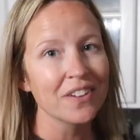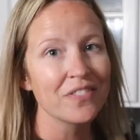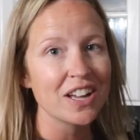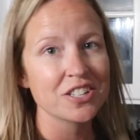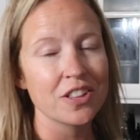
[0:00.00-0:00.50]

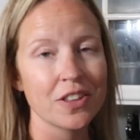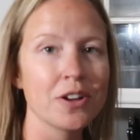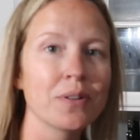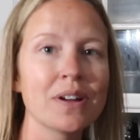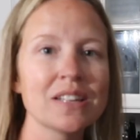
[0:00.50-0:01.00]
confession
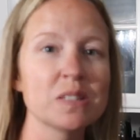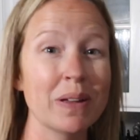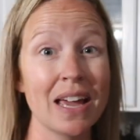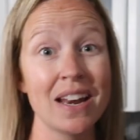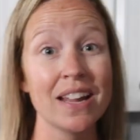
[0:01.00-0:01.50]
though.
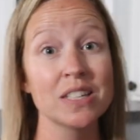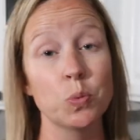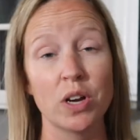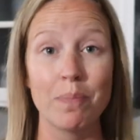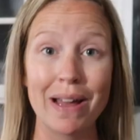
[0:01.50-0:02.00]
Spaghetti is
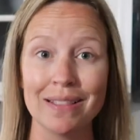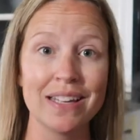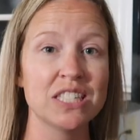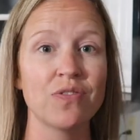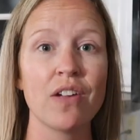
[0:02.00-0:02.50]
one of my
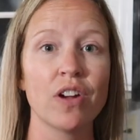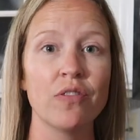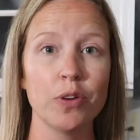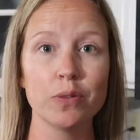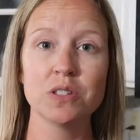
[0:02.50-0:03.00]
least favorite
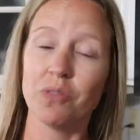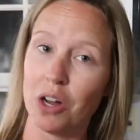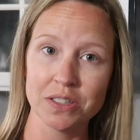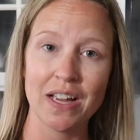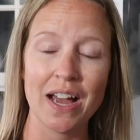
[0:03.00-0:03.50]
foods of
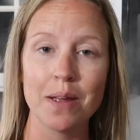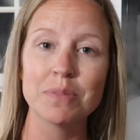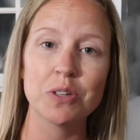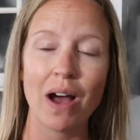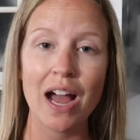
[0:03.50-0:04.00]
all time,
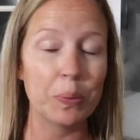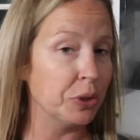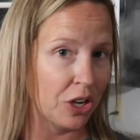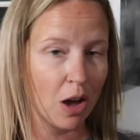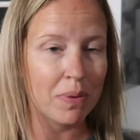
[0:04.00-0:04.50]
so I
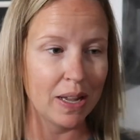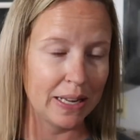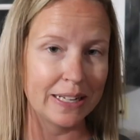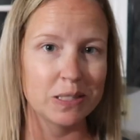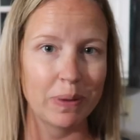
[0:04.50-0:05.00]
will not be
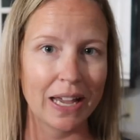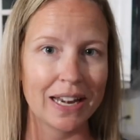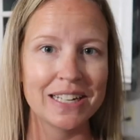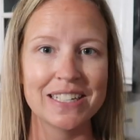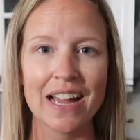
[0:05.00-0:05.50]
eating
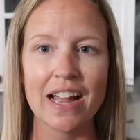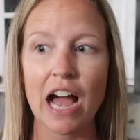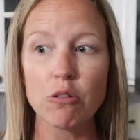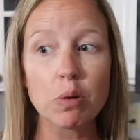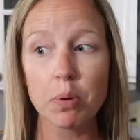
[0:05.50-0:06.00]
spaghetti tonight.
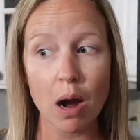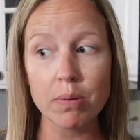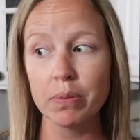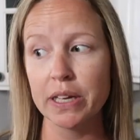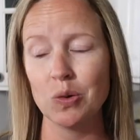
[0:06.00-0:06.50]
I will
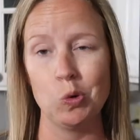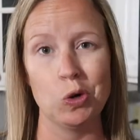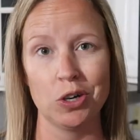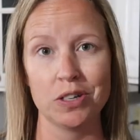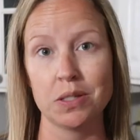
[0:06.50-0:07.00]
probably
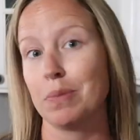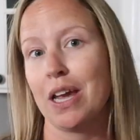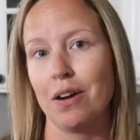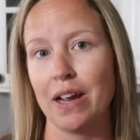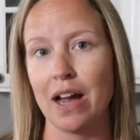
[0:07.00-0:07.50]
order some
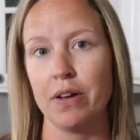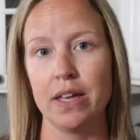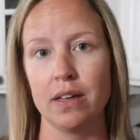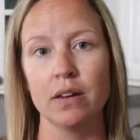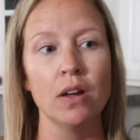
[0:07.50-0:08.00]
carryout
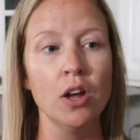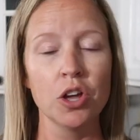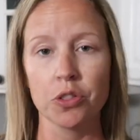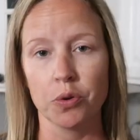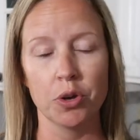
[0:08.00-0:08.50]
in
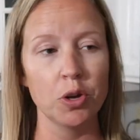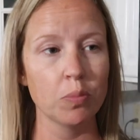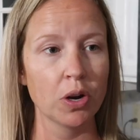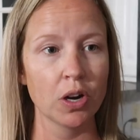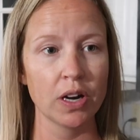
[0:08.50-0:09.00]
through
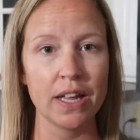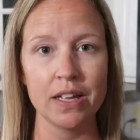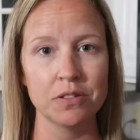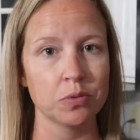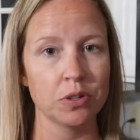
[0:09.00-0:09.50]
Uber
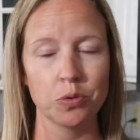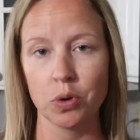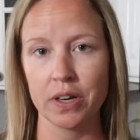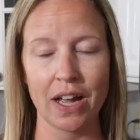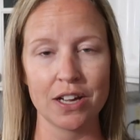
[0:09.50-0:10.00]
Eats or
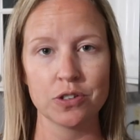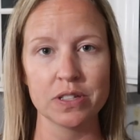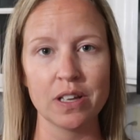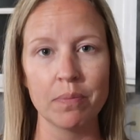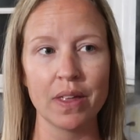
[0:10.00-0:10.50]
DoorDash or
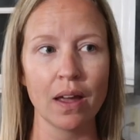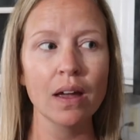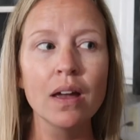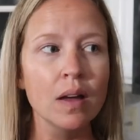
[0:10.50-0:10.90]
something,